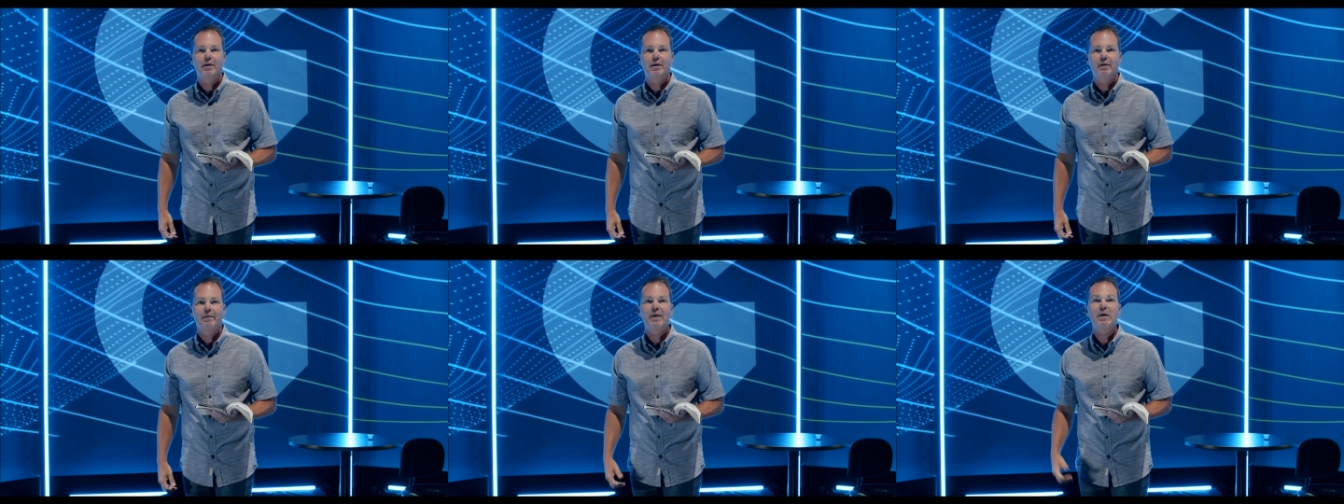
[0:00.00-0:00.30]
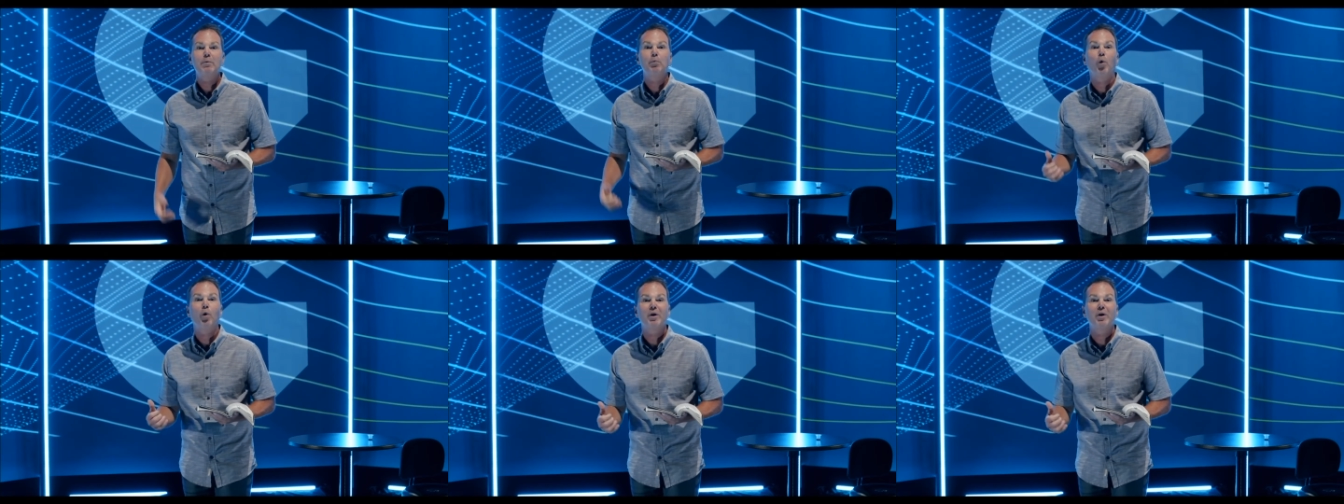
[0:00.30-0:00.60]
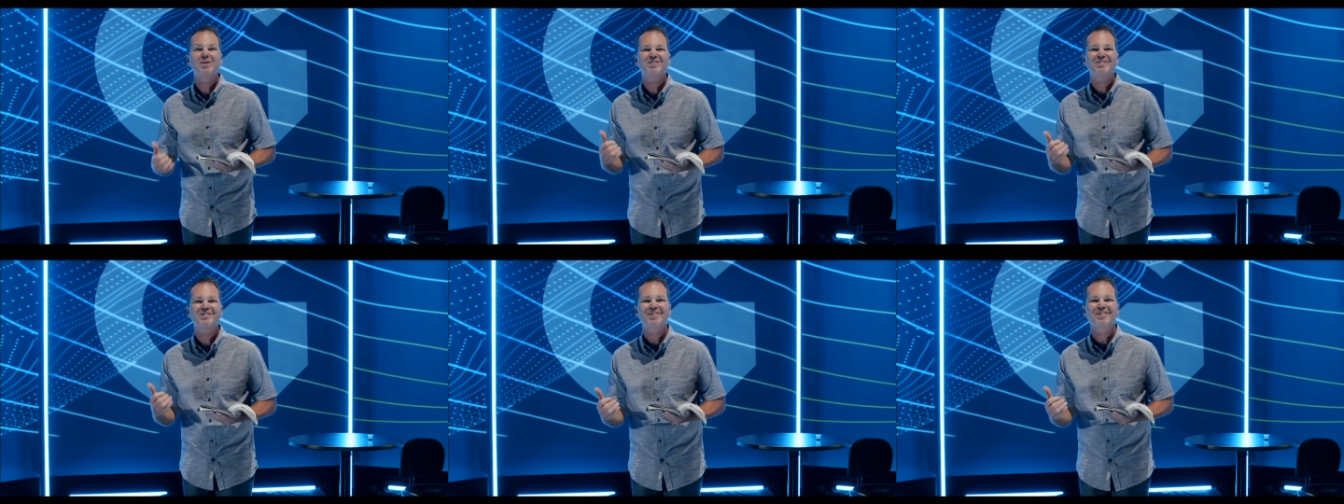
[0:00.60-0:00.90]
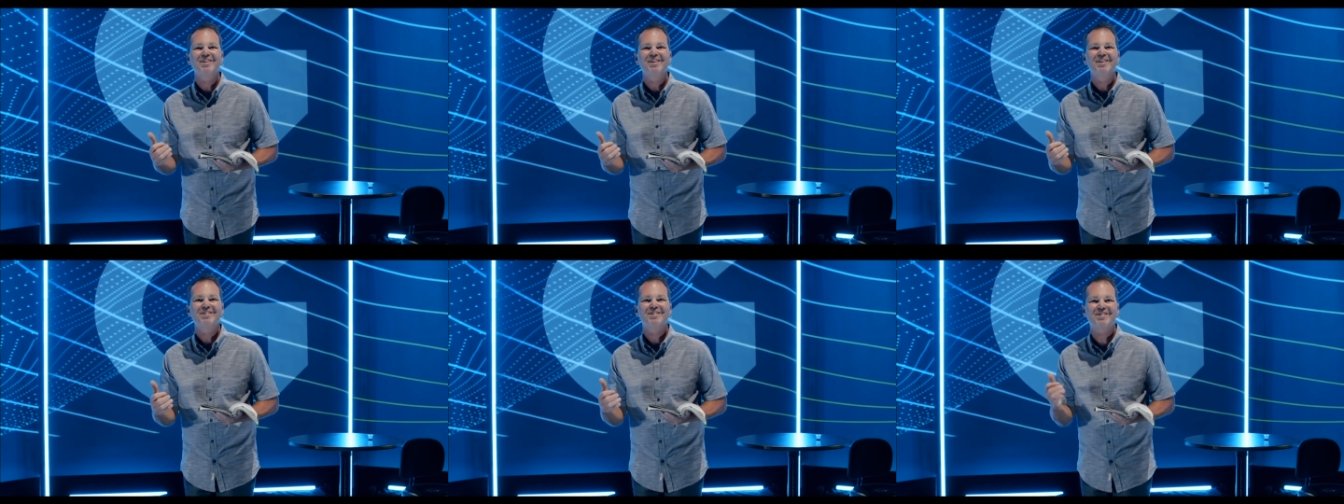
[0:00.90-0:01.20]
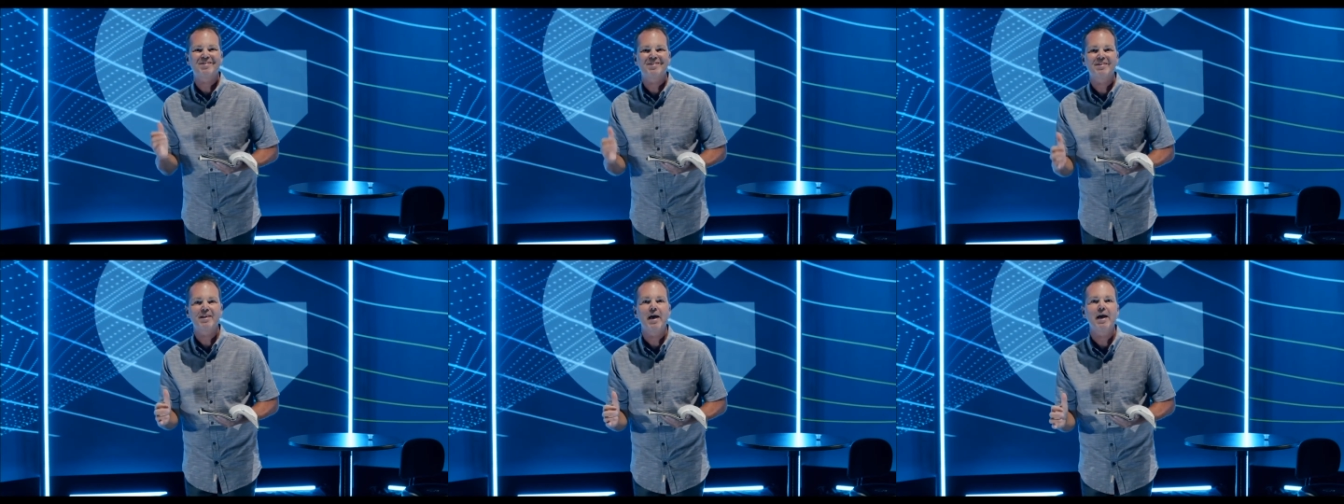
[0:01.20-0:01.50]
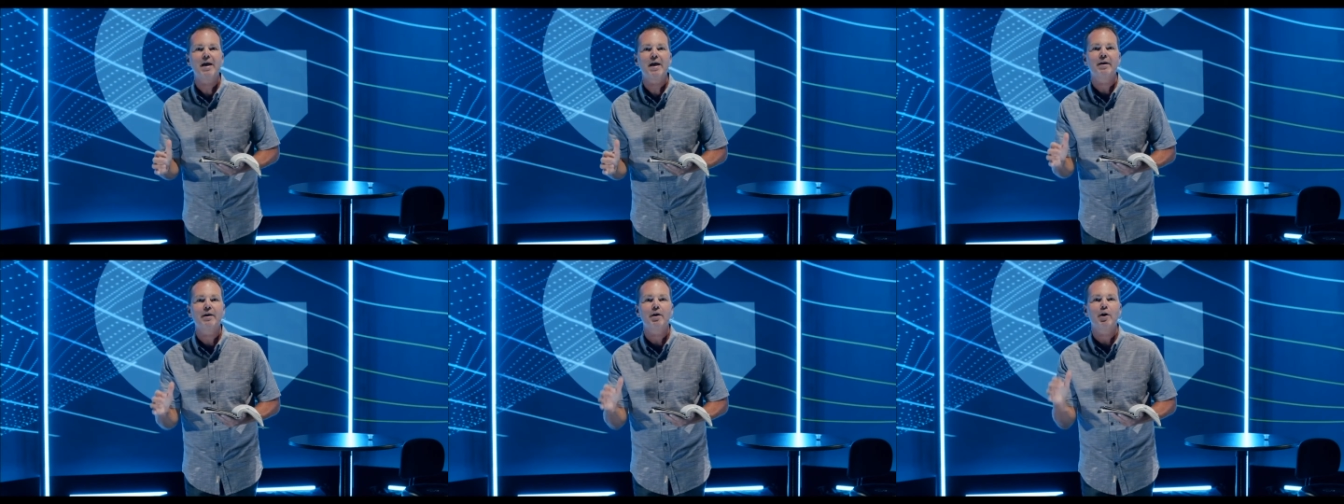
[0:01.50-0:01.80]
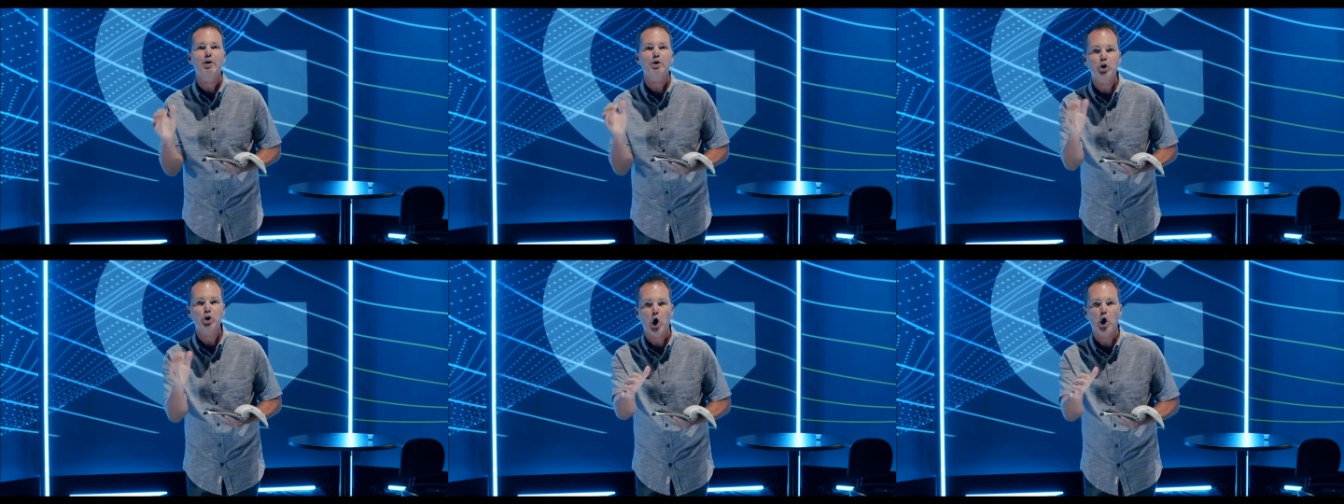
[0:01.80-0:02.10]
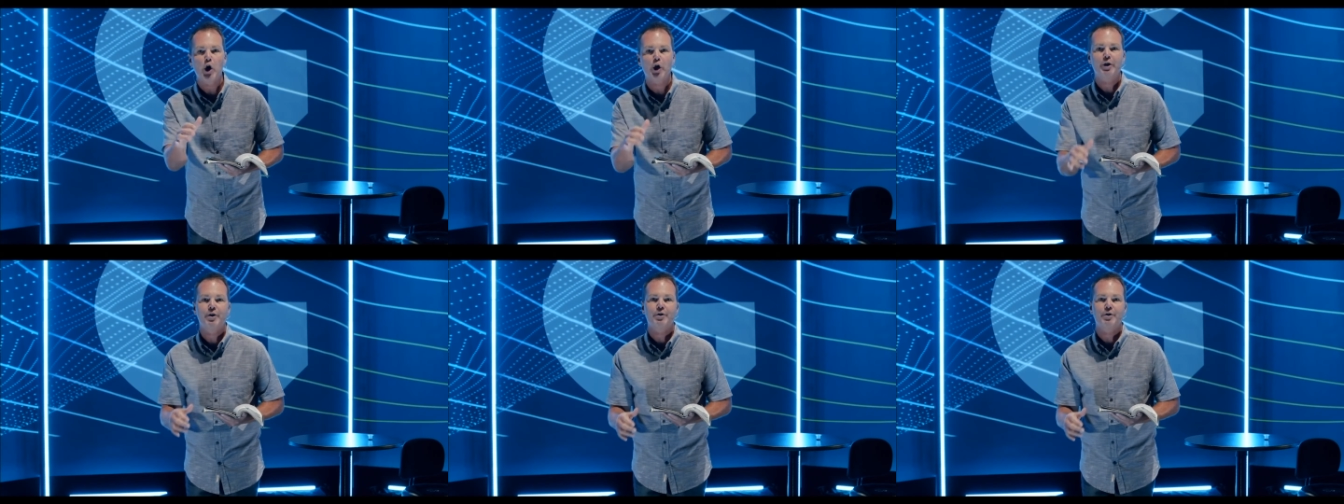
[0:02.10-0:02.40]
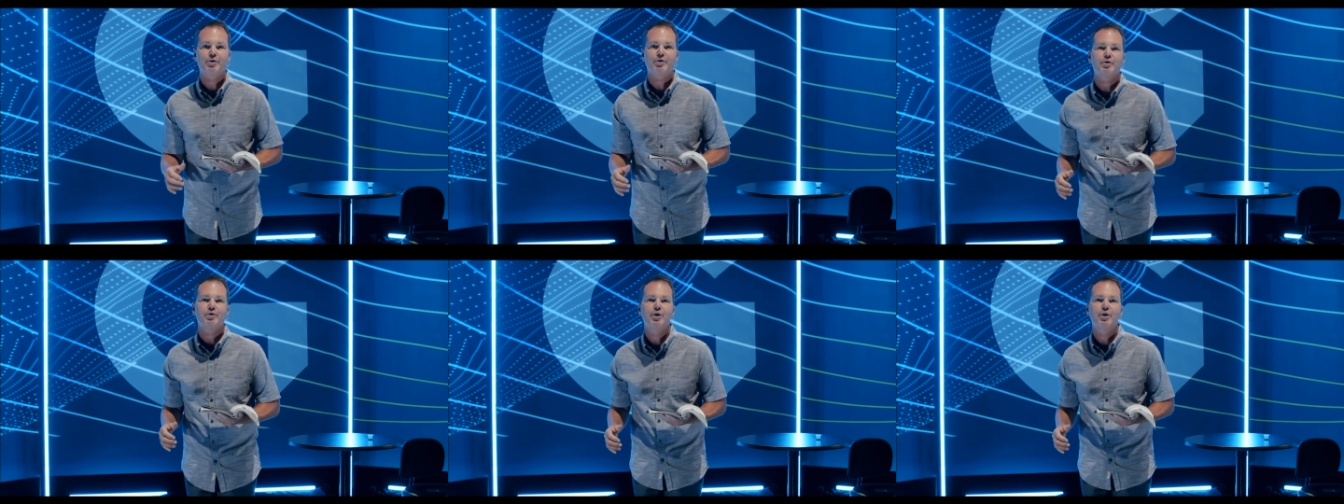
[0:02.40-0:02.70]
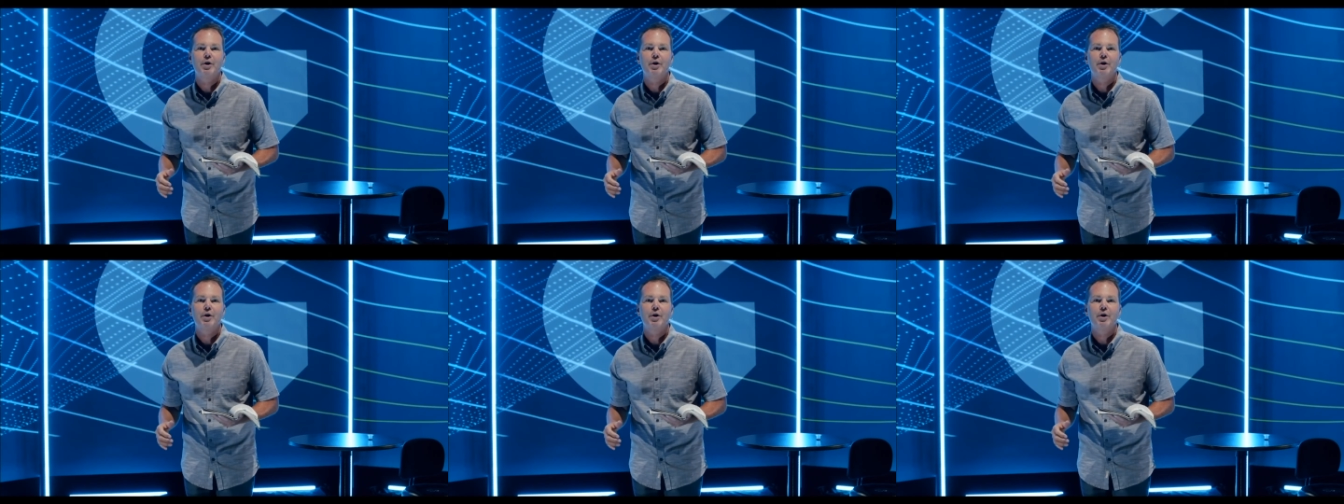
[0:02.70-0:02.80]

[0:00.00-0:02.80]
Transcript: They want us to stay in our darkness.